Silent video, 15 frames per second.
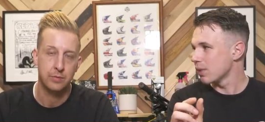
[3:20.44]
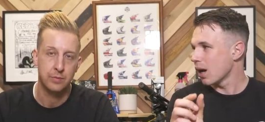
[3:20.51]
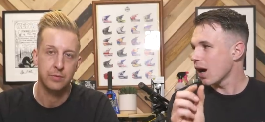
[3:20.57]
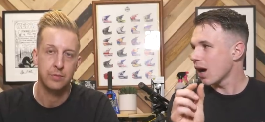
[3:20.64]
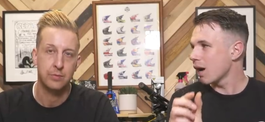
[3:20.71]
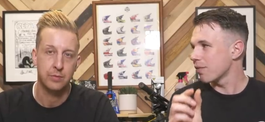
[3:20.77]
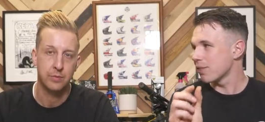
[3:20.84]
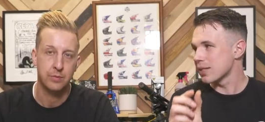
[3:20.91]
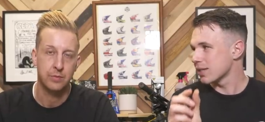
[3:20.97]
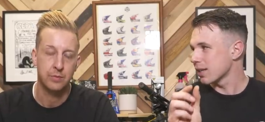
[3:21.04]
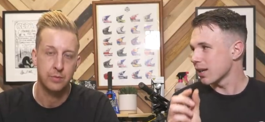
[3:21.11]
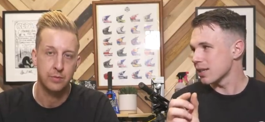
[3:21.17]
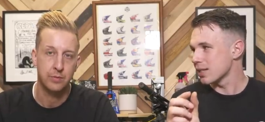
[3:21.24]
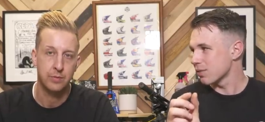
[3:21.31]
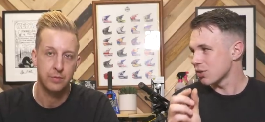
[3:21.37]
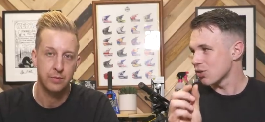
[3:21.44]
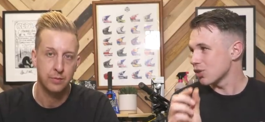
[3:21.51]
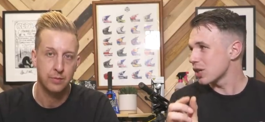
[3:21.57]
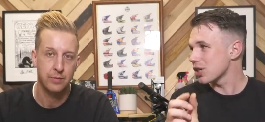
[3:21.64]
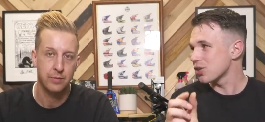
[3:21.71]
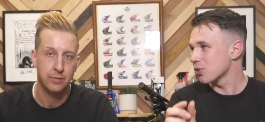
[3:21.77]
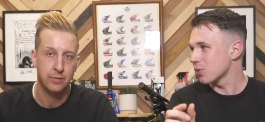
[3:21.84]
Speaker 1: half the size of a
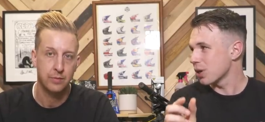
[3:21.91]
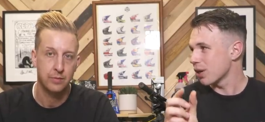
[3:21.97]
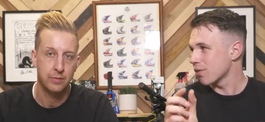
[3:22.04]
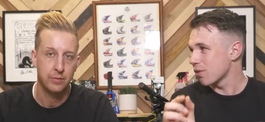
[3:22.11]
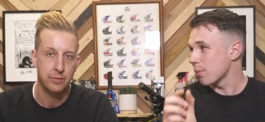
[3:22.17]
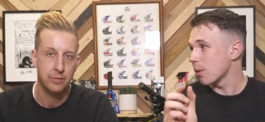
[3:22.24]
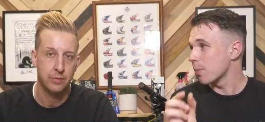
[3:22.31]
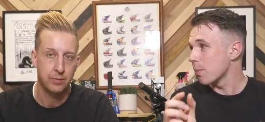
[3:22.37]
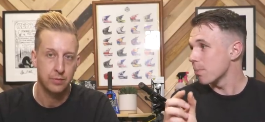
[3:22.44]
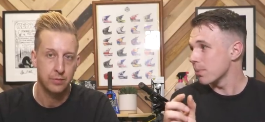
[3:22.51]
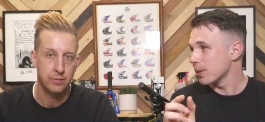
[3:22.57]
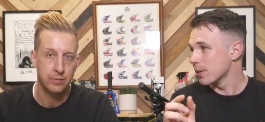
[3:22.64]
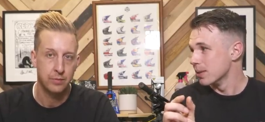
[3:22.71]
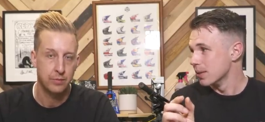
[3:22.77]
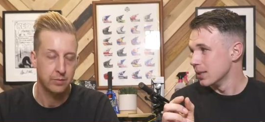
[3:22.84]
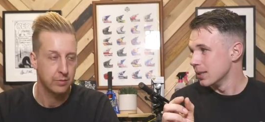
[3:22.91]
traditional kind of rubber bumper.